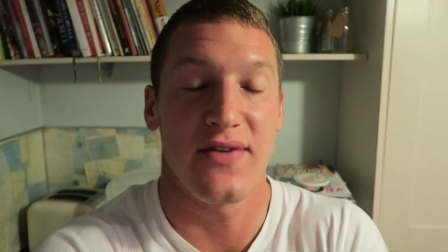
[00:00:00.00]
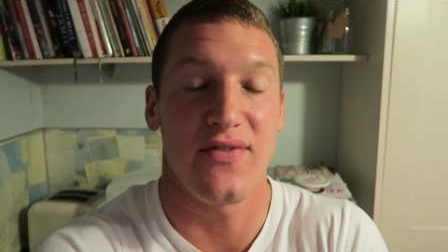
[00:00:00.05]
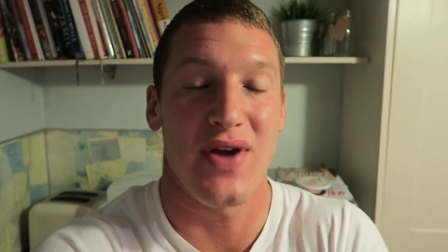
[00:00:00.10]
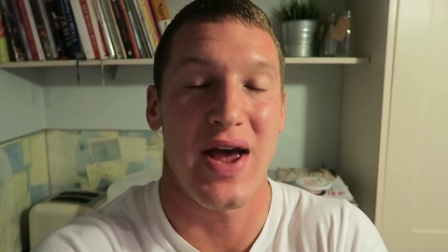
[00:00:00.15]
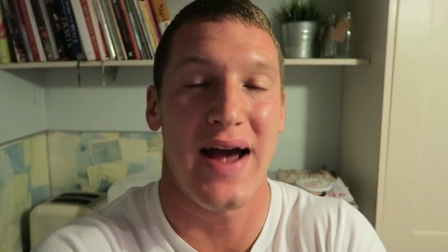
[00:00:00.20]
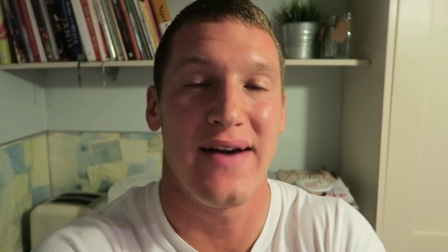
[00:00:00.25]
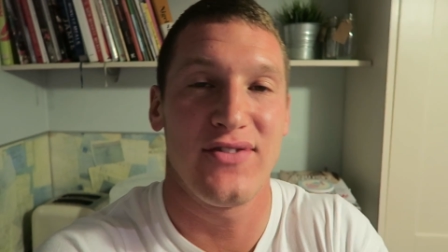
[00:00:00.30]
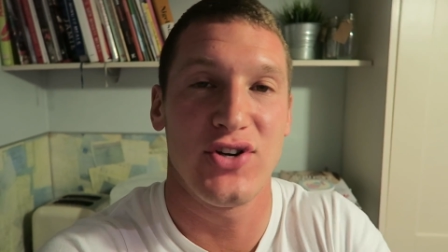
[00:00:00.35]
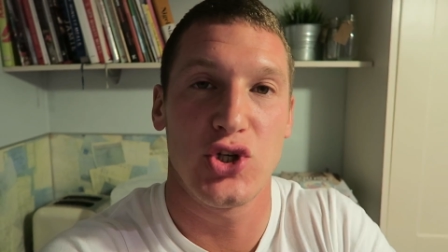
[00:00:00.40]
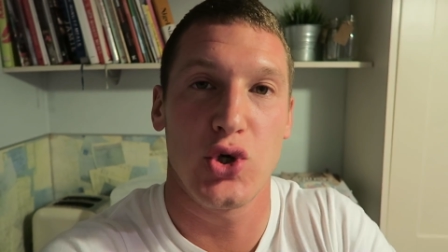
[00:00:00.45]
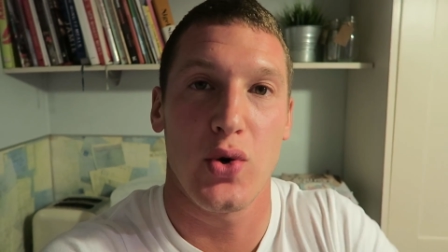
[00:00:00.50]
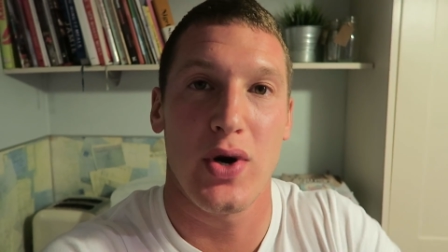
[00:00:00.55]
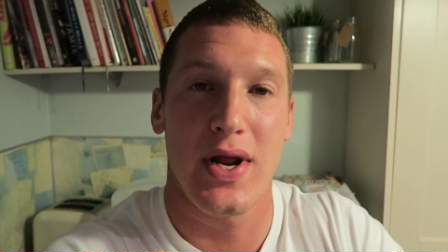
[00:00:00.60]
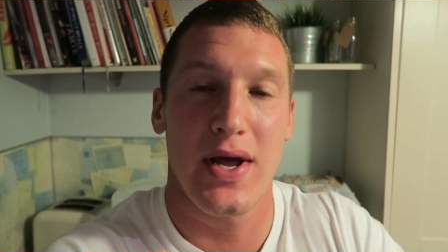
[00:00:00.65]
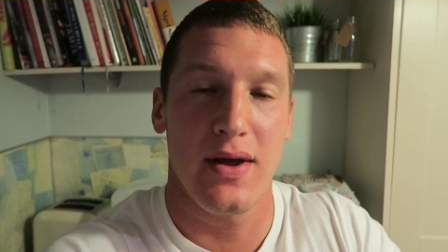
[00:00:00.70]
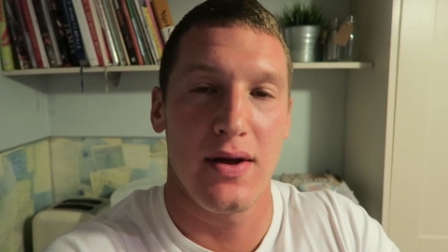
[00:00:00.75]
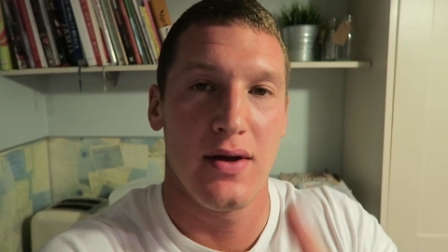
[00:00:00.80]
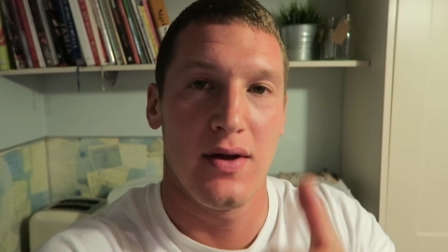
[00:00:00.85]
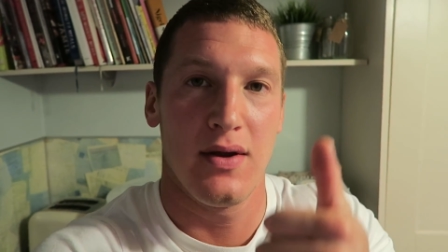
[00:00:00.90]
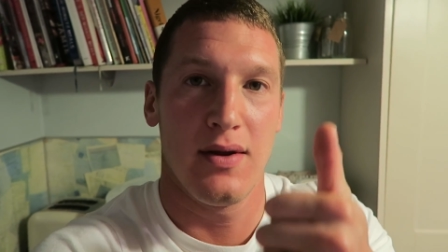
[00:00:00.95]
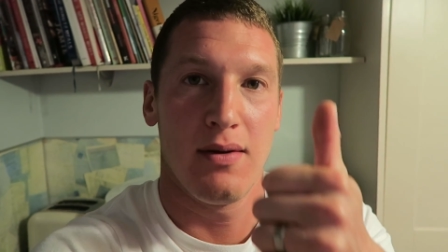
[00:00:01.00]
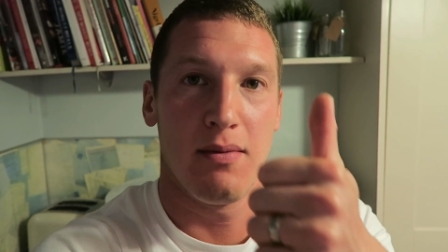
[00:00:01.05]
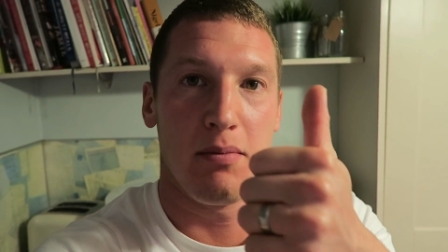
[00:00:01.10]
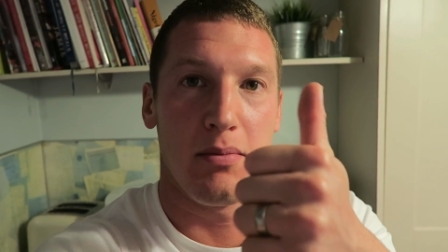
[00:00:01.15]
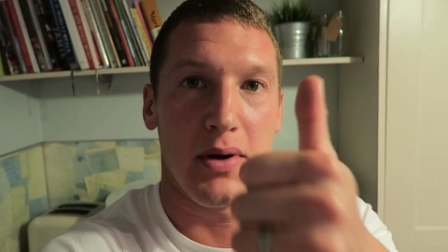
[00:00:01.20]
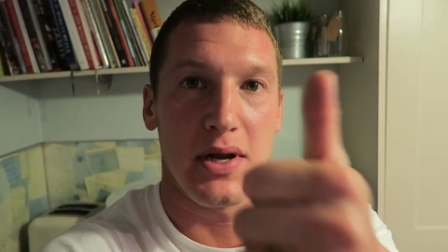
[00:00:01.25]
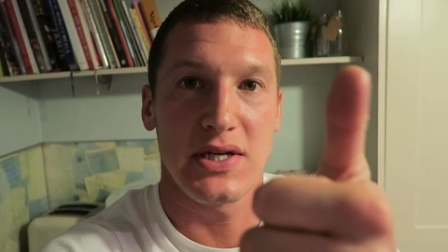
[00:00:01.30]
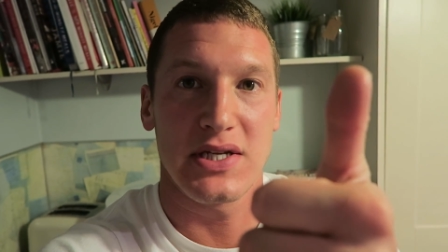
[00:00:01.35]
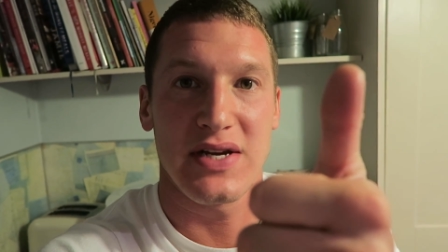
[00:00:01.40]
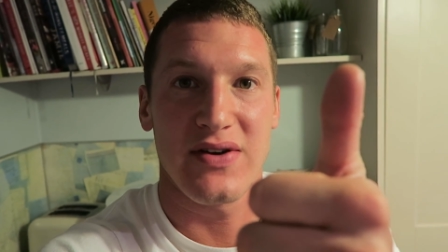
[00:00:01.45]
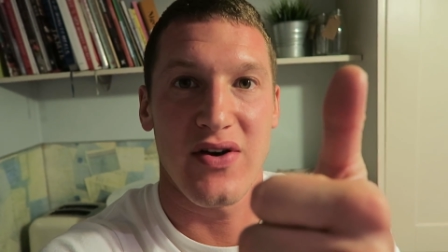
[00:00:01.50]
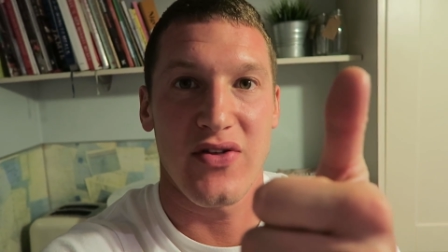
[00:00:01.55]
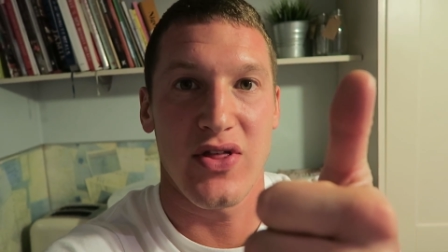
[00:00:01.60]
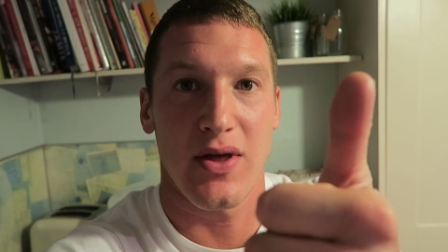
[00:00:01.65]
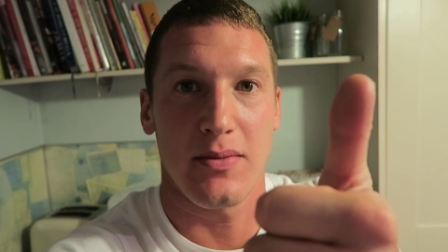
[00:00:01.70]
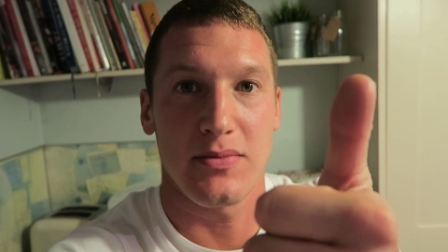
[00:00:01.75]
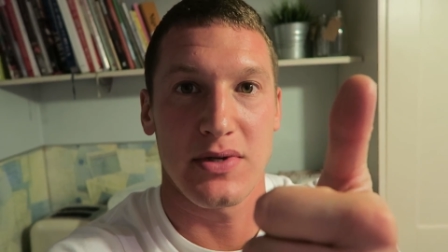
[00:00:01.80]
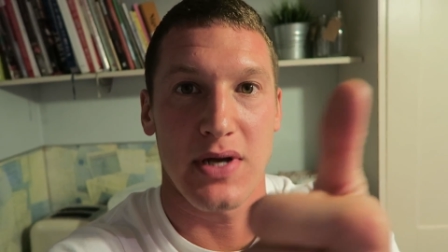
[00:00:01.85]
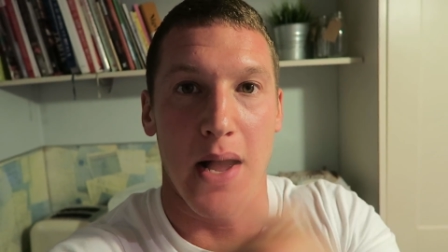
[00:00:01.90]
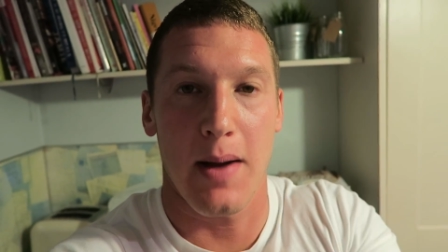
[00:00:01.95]
If you have enjoyed it, please give it a
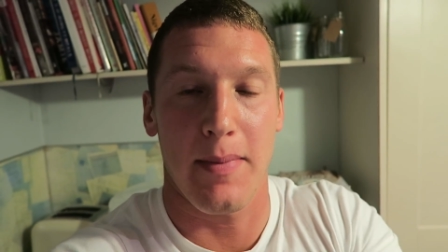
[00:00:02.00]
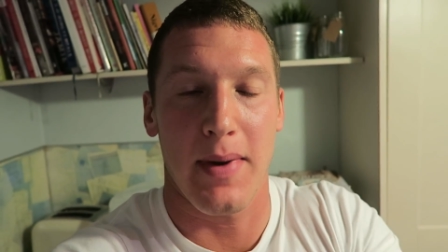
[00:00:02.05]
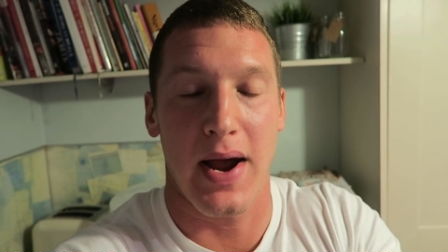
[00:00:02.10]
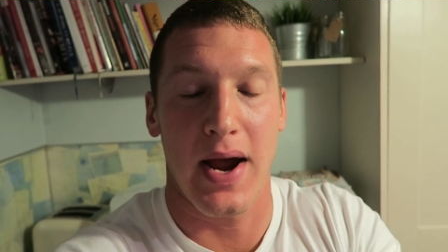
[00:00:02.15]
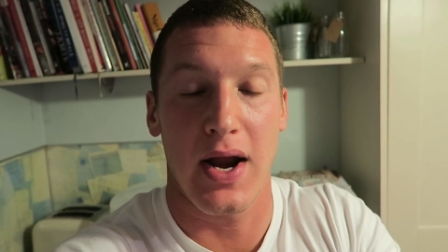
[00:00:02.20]
thumbs up.